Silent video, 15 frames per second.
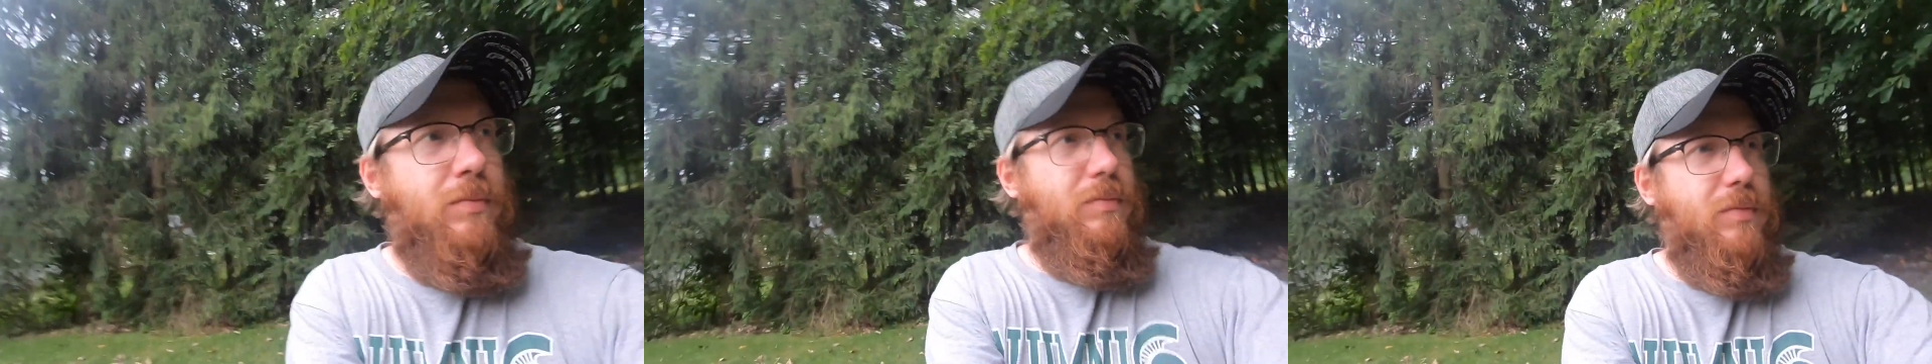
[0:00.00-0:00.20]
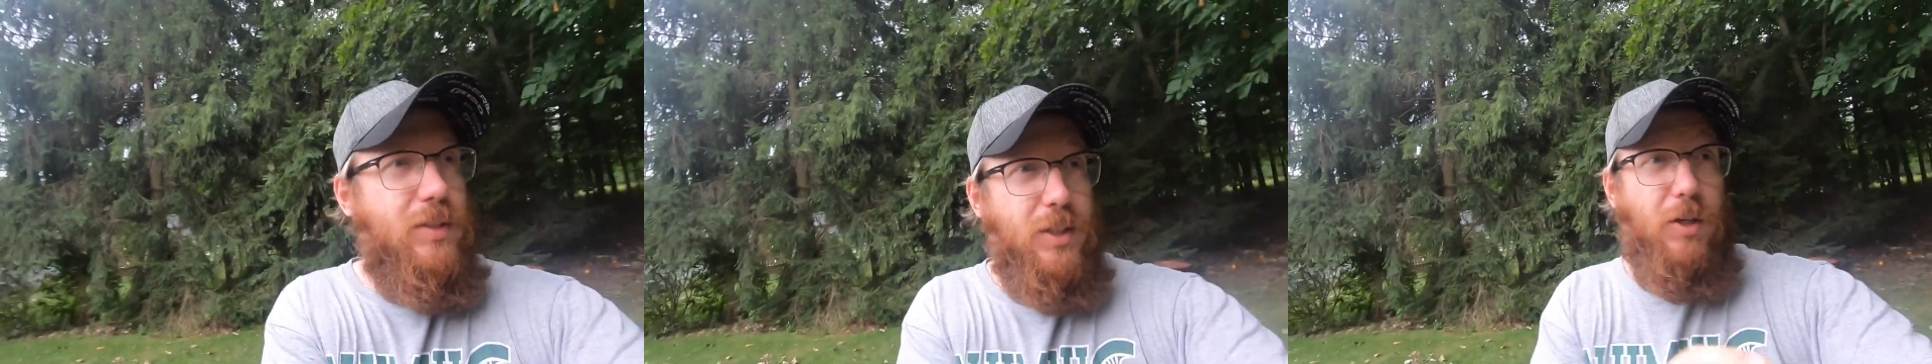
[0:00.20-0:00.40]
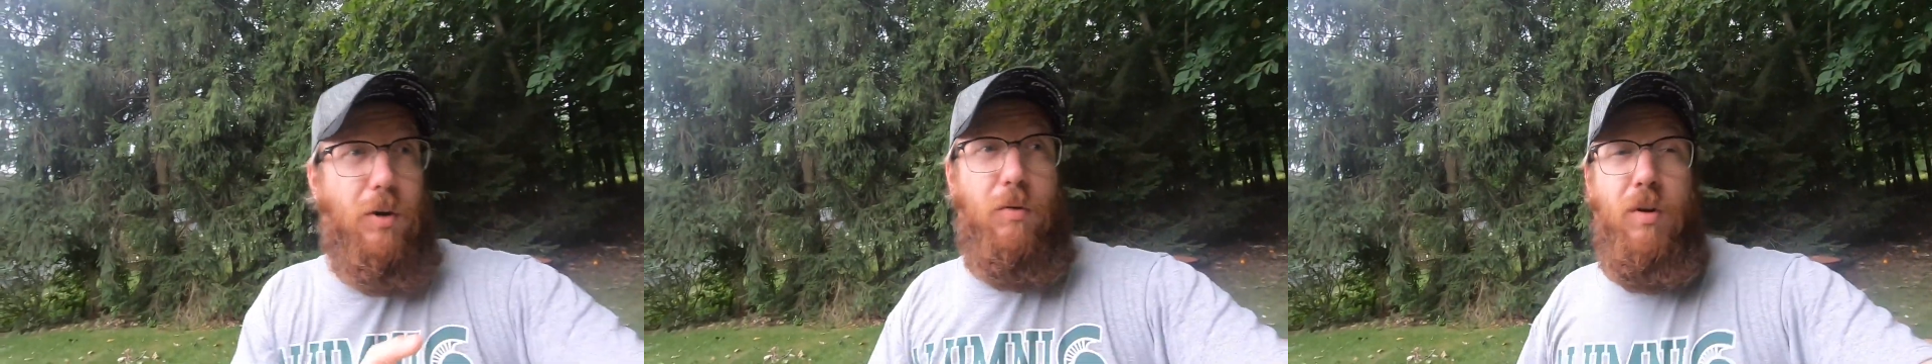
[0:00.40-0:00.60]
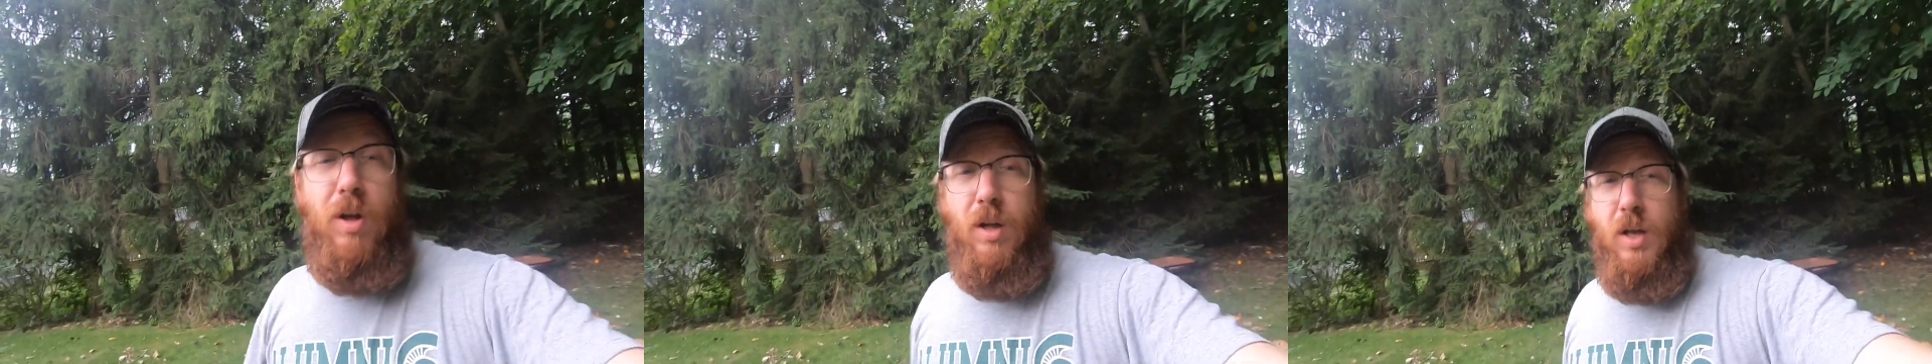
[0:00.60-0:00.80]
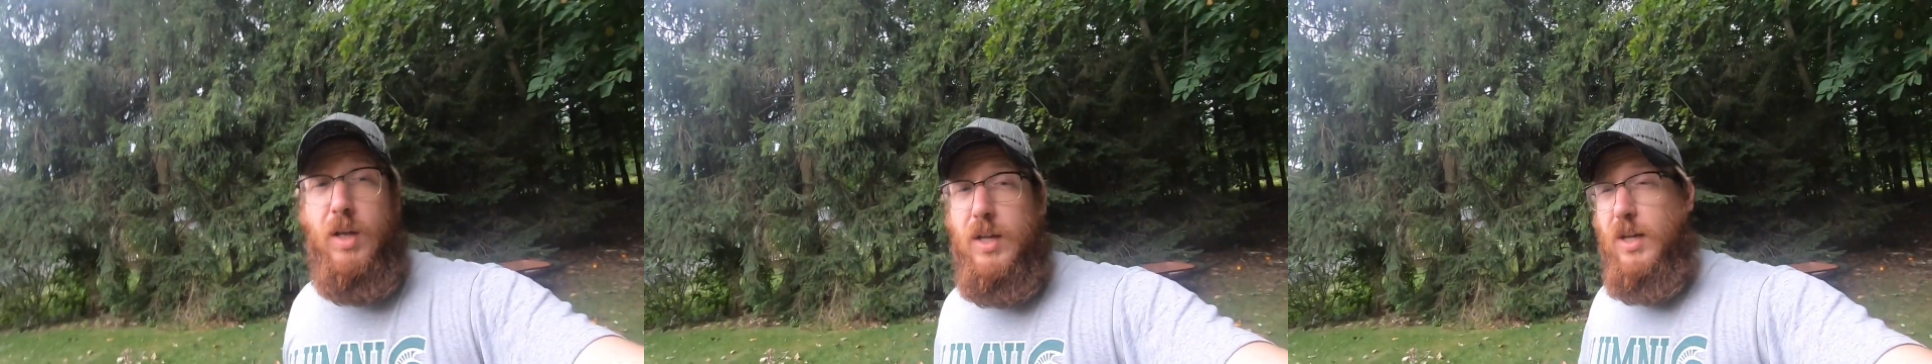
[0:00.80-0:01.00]
So
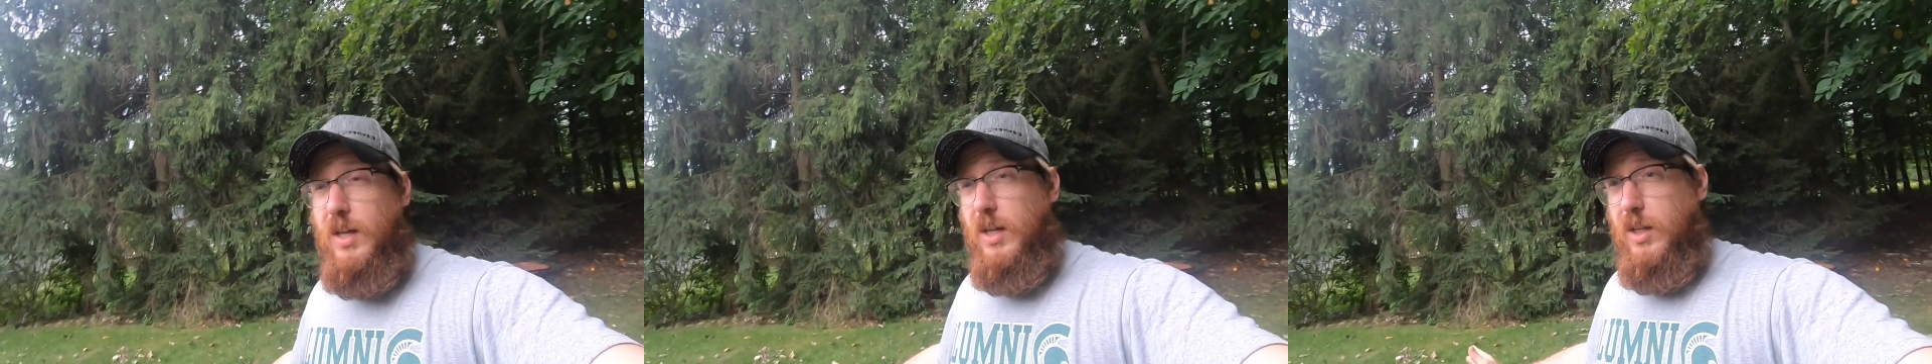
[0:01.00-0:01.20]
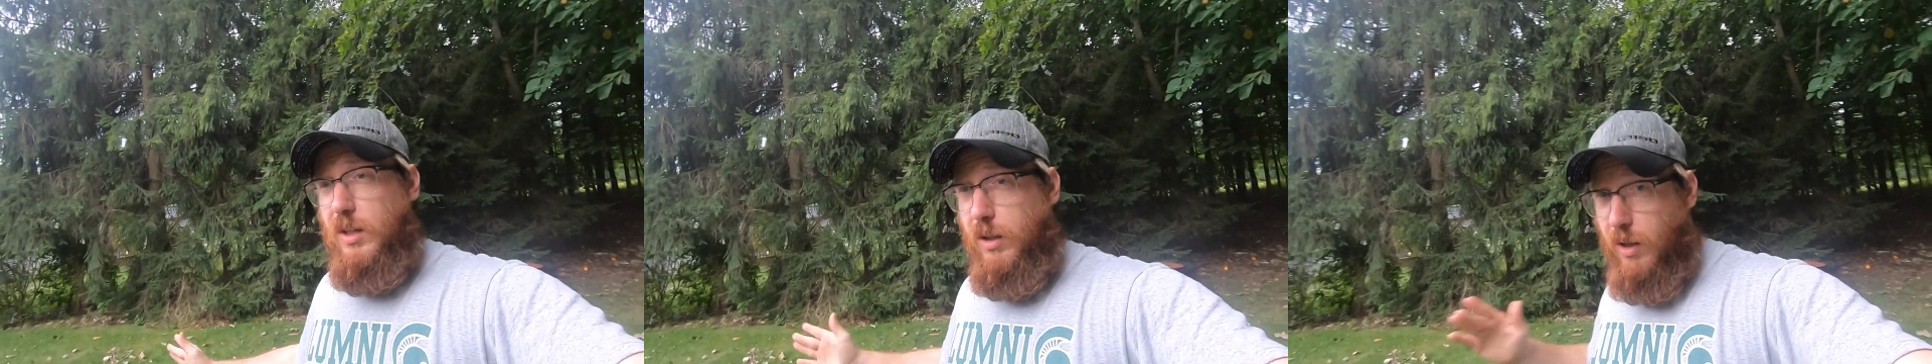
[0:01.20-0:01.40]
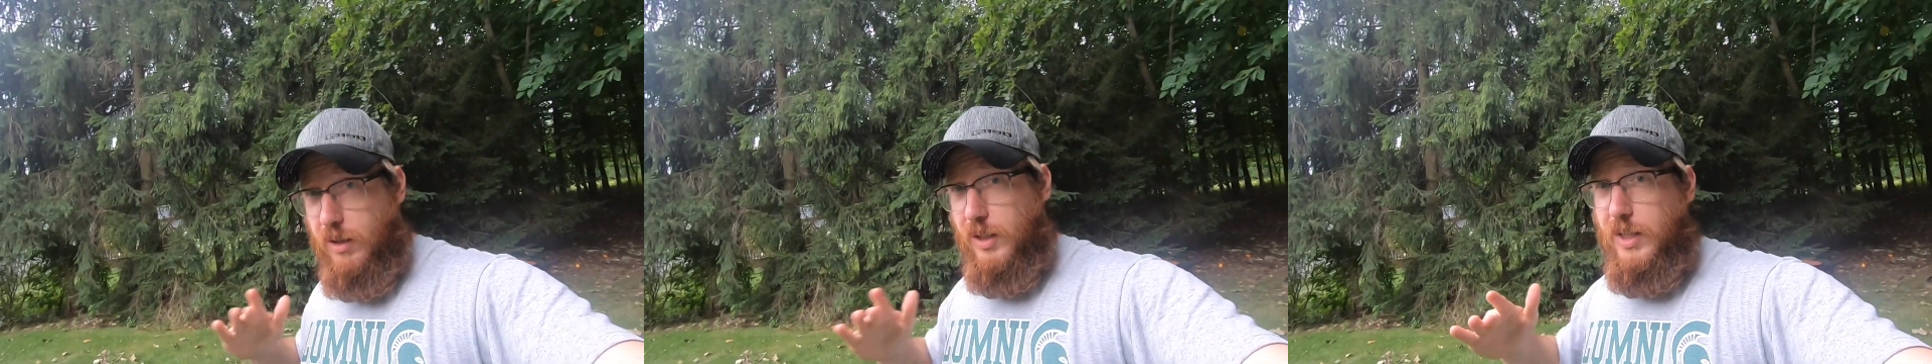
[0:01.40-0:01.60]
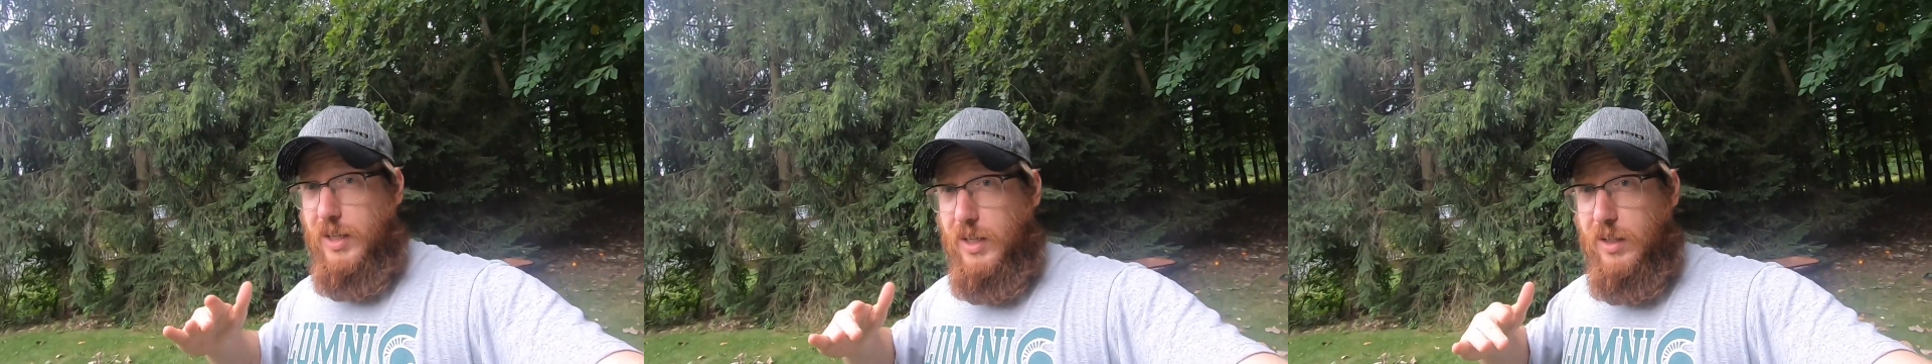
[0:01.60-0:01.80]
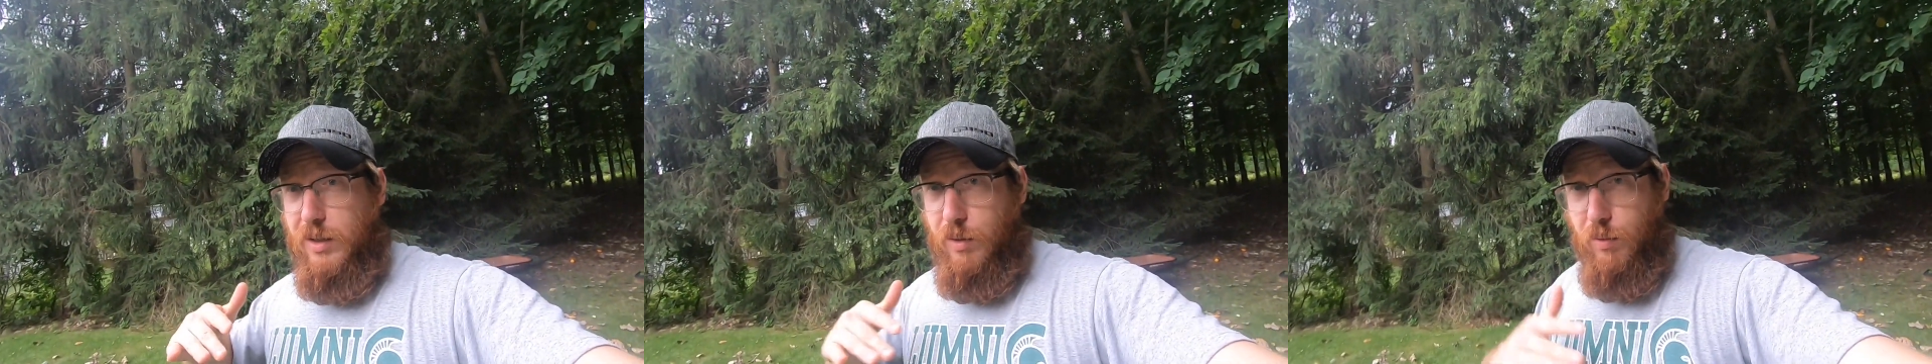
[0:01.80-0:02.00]

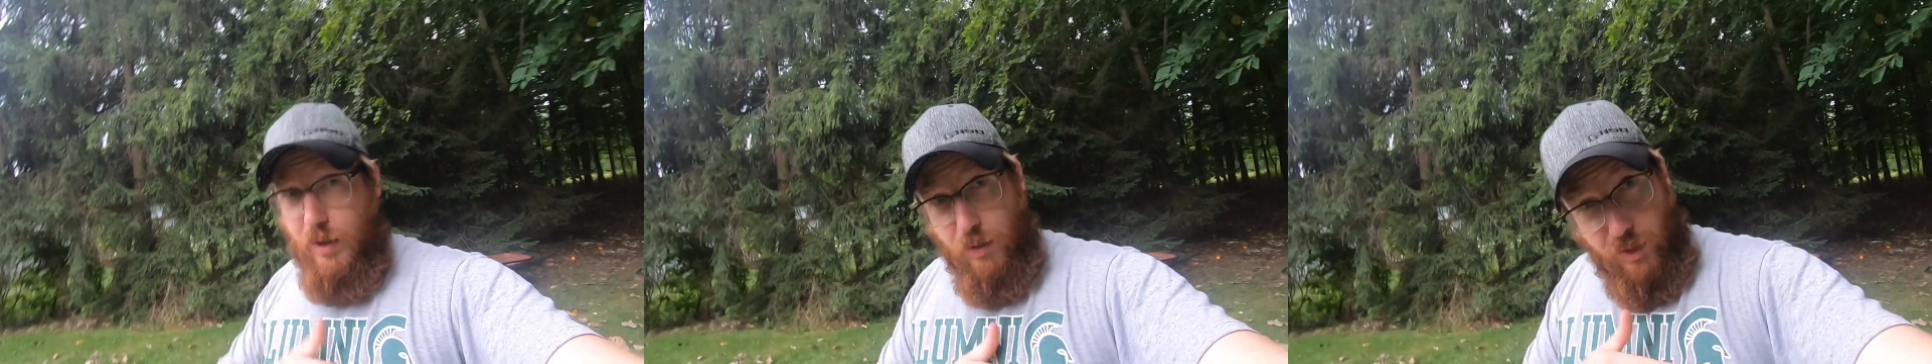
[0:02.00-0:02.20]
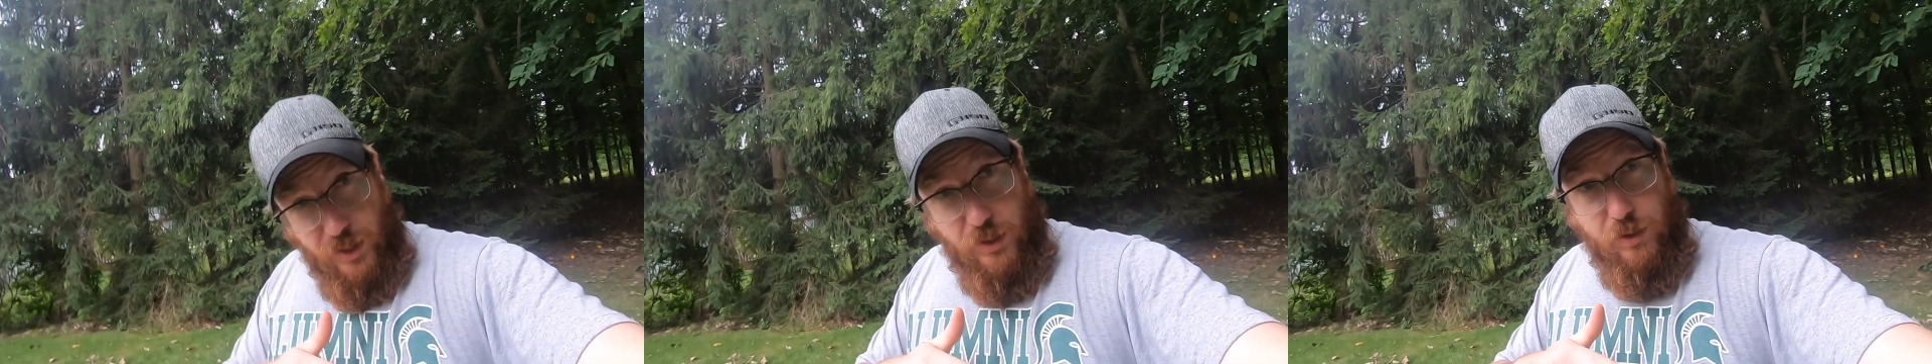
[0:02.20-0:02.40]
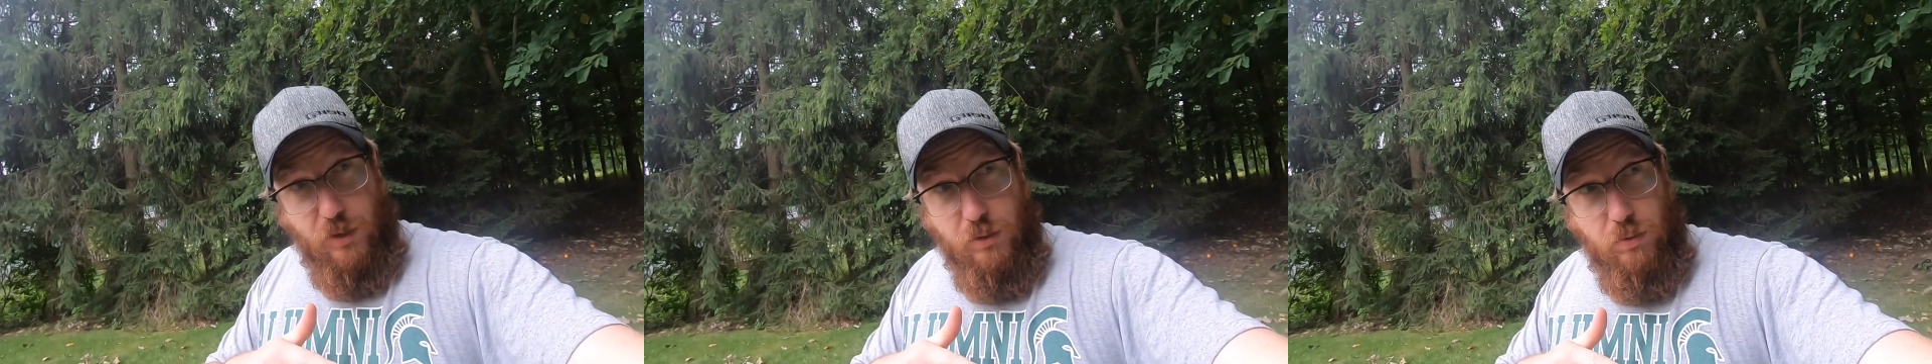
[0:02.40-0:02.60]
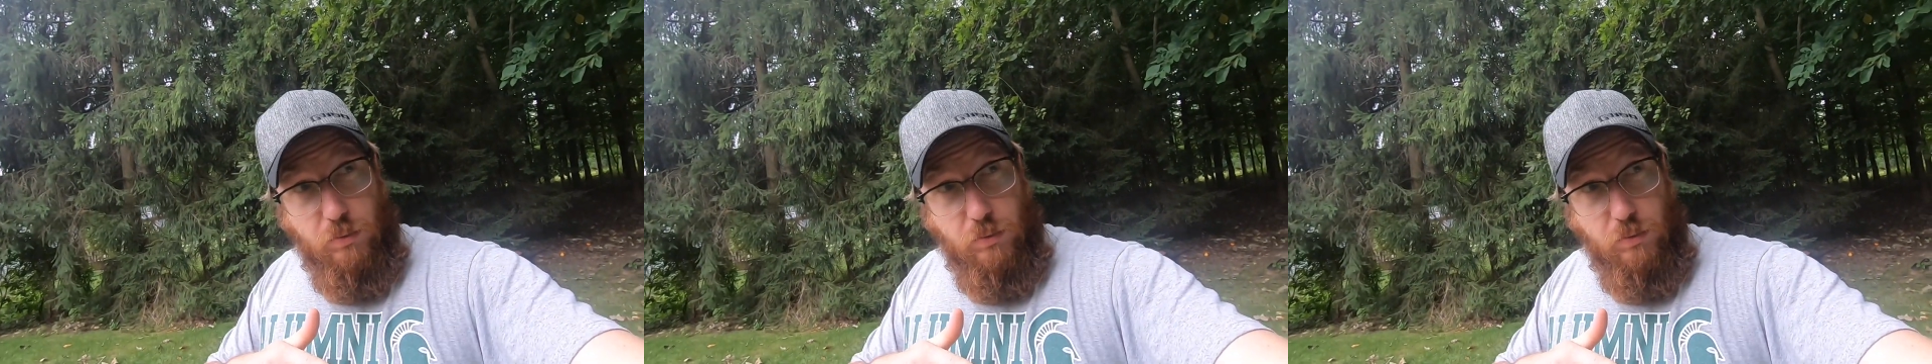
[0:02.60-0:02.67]
luckily around here